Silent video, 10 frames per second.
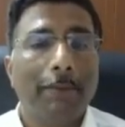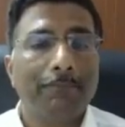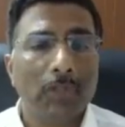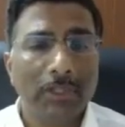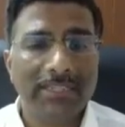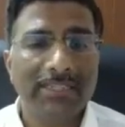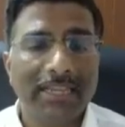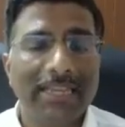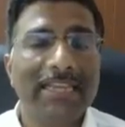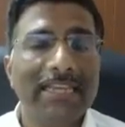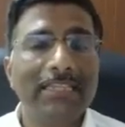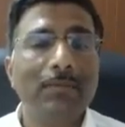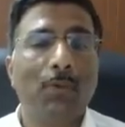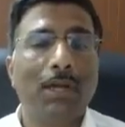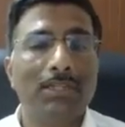So these are the
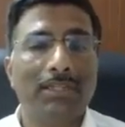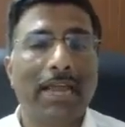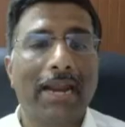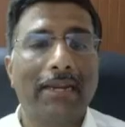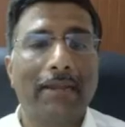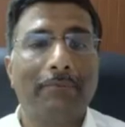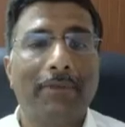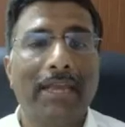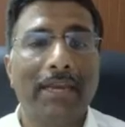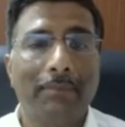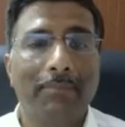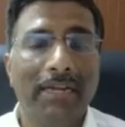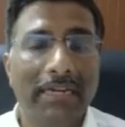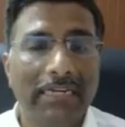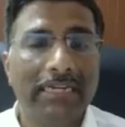easy ones that we can
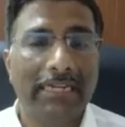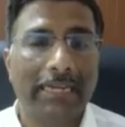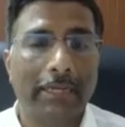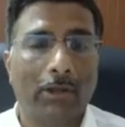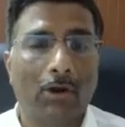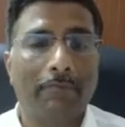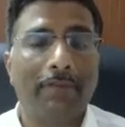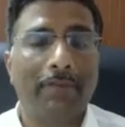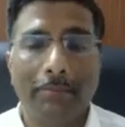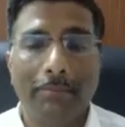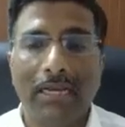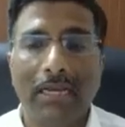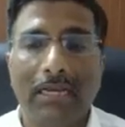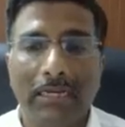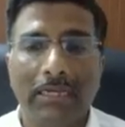immediately take care of. We can make
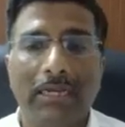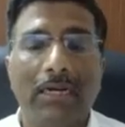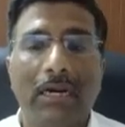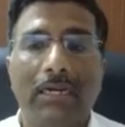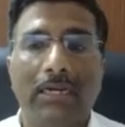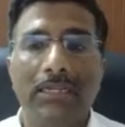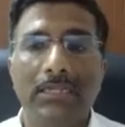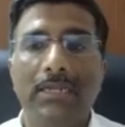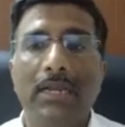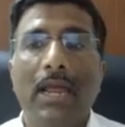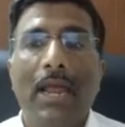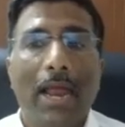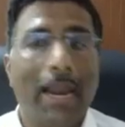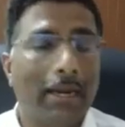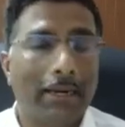a clear-cut list,
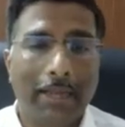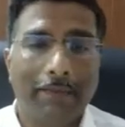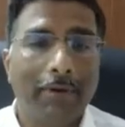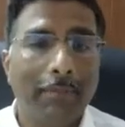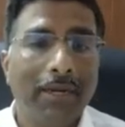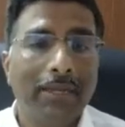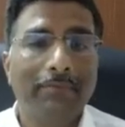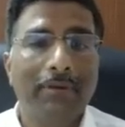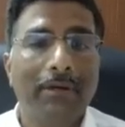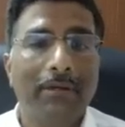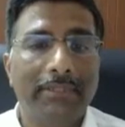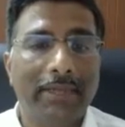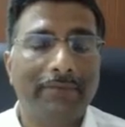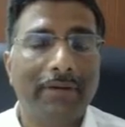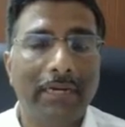and everybody will
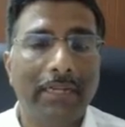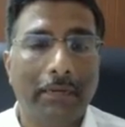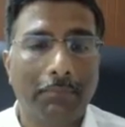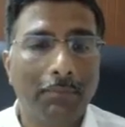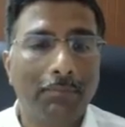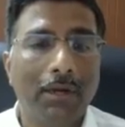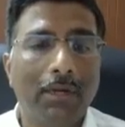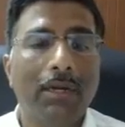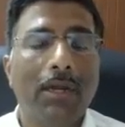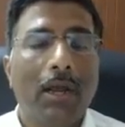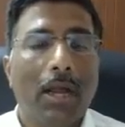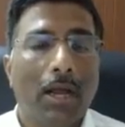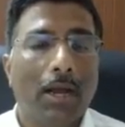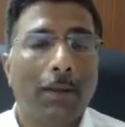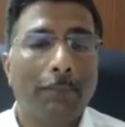definitely remember
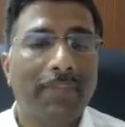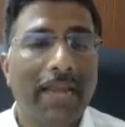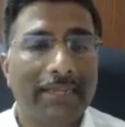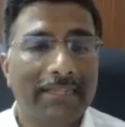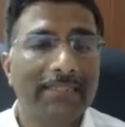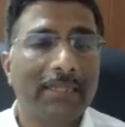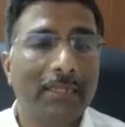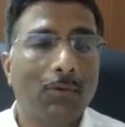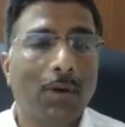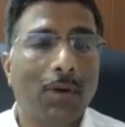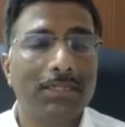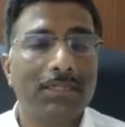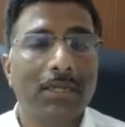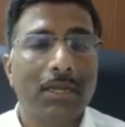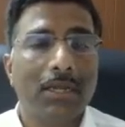that these are the
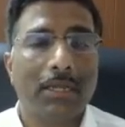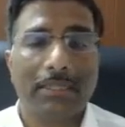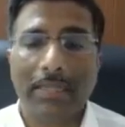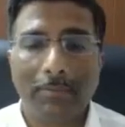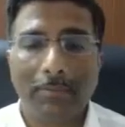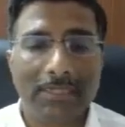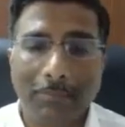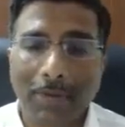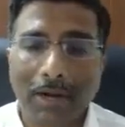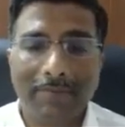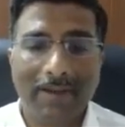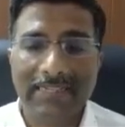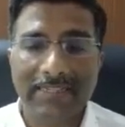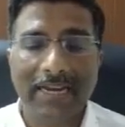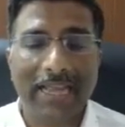ones. There will be some kind of, at
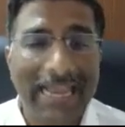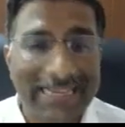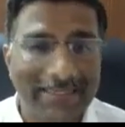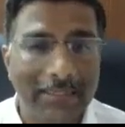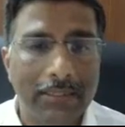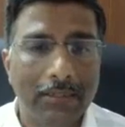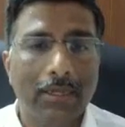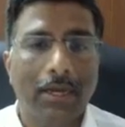least in Excel,